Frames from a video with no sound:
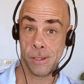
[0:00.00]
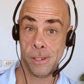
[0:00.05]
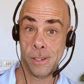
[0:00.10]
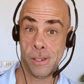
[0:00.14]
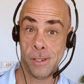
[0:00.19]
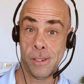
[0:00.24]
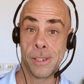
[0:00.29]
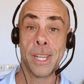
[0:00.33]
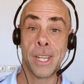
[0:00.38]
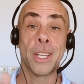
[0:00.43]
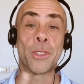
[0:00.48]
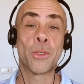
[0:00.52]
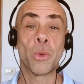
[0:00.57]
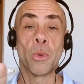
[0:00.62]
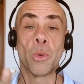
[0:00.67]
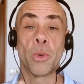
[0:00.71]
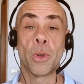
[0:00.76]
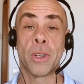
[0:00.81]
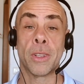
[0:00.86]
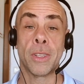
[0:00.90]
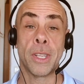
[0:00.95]
That's
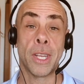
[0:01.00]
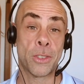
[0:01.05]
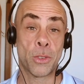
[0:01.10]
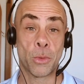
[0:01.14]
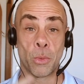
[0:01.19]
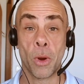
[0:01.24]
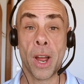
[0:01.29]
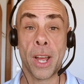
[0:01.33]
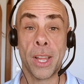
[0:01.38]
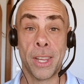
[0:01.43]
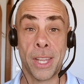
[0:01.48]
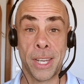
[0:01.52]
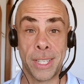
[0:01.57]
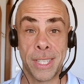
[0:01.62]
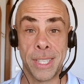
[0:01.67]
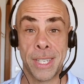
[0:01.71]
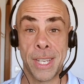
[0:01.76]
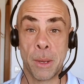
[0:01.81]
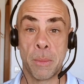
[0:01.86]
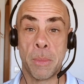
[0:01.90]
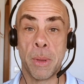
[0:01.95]
where I like to
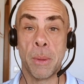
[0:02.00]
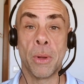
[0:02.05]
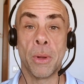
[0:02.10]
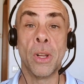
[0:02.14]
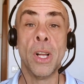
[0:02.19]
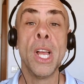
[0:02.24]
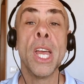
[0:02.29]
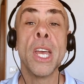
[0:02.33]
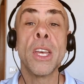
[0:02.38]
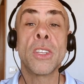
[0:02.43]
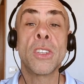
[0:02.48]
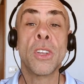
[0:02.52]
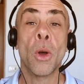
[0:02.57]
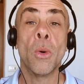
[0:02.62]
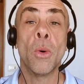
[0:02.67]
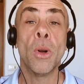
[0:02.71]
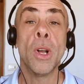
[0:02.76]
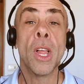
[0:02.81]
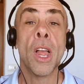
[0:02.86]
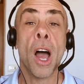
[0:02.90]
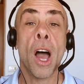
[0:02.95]
take people. So,
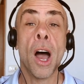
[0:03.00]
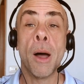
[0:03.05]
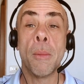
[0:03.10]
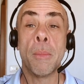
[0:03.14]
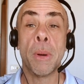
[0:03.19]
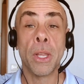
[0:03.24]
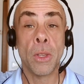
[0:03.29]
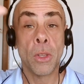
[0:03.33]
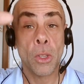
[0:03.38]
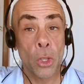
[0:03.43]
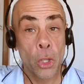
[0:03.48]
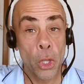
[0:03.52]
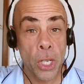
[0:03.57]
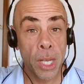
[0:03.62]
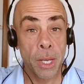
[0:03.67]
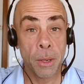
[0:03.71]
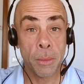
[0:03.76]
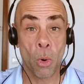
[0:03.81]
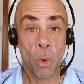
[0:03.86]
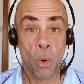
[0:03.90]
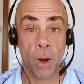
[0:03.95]
but looking
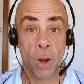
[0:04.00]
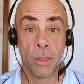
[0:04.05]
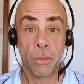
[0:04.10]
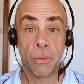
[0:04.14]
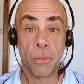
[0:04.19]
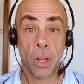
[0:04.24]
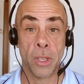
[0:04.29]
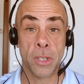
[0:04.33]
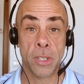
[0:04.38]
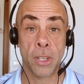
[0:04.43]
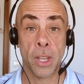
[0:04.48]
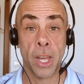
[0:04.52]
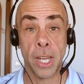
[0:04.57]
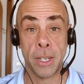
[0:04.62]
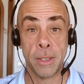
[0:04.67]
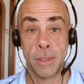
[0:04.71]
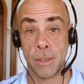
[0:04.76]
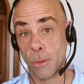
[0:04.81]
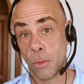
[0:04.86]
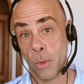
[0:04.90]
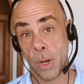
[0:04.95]
more at the false light,
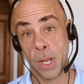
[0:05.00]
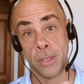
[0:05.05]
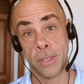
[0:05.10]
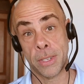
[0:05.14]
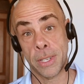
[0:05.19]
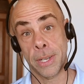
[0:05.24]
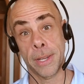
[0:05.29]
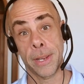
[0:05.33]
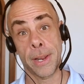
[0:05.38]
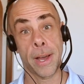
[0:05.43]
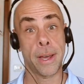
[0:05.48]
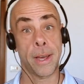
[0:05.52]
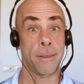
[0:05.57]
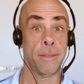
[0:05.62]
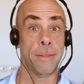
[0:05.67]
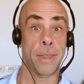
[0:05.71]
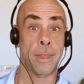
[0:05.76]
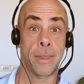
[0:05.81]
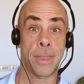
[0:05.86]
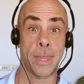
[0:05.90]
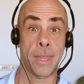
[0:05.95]
ways to get out of
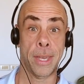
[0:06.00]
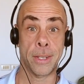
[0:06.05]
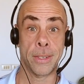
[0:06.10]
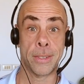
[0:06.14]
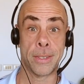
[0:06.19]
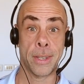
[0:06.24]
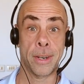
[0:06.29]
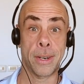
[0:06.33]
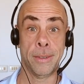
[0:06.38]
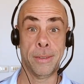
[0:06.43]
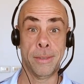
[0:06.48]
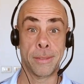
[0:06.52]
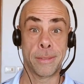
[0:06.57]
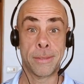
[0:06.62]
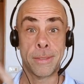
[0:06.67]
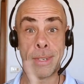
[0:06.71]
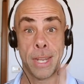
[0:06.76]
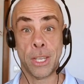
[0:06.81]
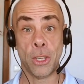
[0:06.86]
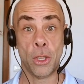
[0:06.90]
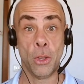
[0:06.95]
the things that
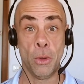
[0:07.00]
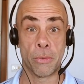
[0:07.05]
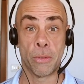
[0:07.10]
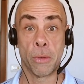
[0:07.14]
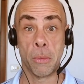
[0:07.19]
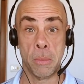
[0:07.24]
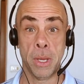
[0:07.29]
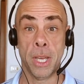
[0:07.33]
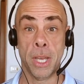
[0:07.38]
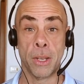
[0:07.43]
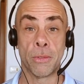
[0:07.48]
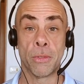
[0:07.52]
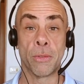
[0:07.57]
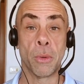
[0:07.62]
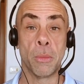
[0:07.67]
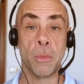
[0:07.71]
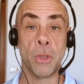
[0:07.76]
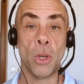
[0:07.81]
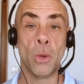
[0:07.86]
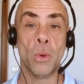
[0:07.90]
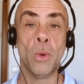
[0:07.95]
take you from being from
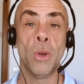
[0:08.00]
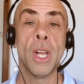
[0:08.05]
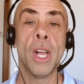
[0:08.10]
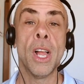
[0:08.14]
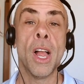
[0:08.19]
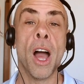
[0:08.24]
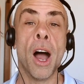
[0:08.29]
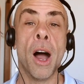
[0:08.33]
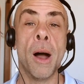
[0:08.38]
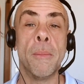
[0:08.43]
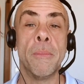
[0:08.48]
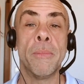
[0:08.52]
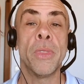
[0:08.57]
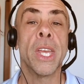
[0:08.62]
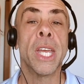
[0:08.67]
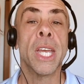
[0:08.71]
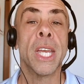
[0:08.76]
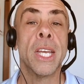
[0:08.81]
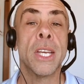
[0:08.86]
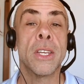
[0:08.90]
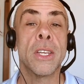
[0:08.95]
you,
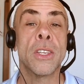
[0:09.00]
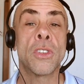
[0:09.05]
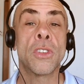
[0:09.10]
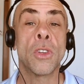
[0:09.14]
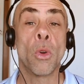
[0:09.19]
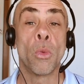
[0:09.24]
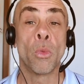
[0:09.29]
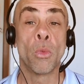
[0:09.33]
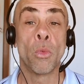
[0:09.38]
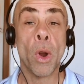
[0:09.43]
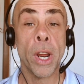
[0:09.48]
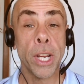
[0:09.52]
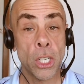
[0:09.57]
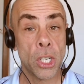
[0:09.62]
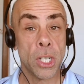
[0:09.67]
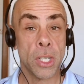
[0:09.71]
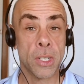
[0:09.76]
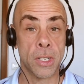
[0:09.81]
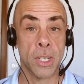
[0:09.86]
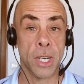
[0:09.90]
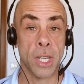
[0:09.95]
is
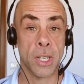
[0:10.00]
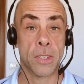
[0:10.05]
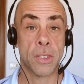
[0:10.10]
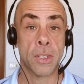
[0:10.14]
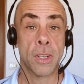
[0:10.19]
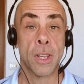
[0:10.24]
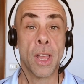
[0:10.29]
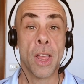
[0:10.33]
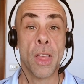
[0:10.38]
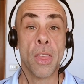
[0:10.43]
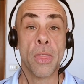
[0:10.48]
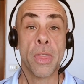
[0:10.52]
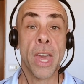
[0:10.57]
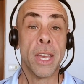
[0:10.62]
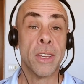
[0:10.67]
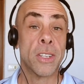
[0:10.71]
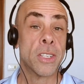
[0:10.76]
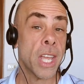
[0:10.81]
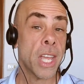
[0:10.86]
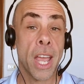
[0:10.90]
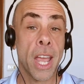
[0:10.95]
righteousness. They
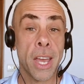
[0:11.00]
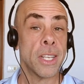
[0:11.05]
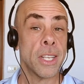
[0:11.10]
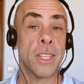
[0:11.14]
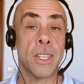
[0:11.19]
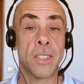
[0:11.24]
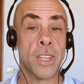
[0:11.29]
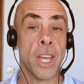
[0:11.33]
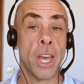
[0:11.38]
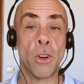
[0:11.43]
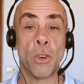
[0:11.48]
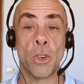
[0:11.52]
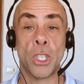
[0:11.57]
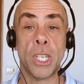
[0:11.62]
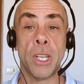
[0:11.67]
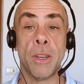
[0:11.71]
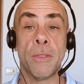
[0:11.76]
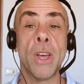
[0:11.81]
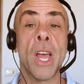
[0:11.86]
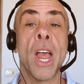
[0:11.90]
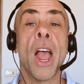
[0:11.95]
stand in this energy
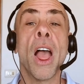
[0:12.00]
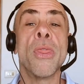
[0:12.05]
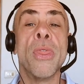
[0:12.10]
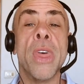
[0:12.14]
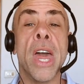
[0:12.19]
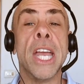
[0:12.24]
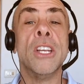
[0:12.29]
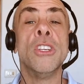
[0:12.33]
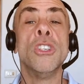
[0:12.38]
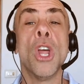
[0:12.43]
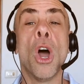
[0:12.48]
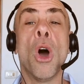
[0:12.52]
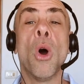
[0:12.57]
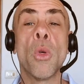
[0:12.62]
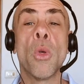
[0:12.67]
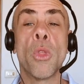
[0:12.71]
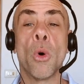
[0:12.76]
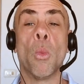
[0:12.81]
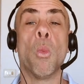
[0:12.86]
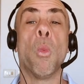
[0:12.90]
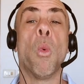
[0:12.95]
of they know the
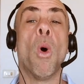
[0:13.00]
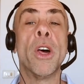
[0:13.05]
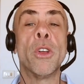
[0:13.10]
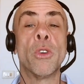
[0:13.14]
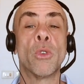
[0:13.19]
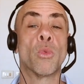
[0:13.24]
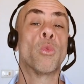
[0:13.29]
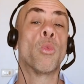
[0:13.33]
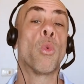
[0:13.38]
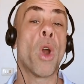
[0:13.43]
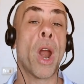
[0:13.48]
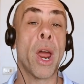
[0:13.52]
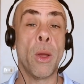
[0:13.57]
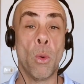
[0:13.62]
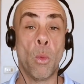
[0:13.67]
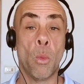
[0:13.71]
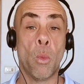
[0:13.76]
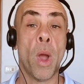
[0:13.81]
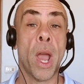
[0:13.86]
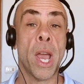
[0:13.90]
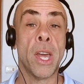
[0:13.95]
one right
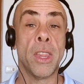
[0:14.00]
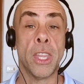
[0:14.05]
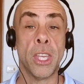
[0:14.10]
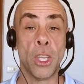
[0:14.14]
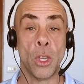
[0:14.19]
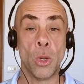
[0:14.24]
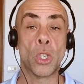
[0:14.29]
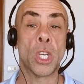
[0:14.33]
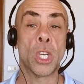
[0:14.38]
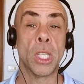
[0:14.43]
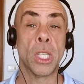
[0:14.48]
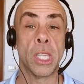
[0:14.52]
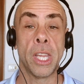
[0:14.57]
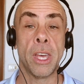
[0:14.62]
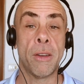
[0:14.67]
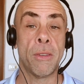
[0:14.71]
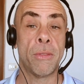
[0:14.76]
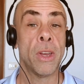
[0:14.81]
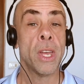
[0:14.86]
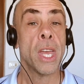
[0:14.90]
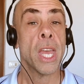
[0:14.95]
way that you should
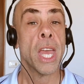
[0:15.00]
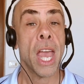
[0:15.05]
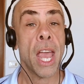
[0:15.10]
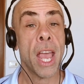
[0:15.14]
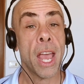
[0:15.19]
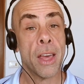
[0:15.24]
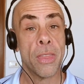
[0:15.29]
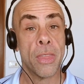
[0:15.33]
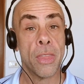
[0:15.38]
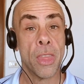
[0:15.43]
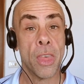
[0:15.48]
live, and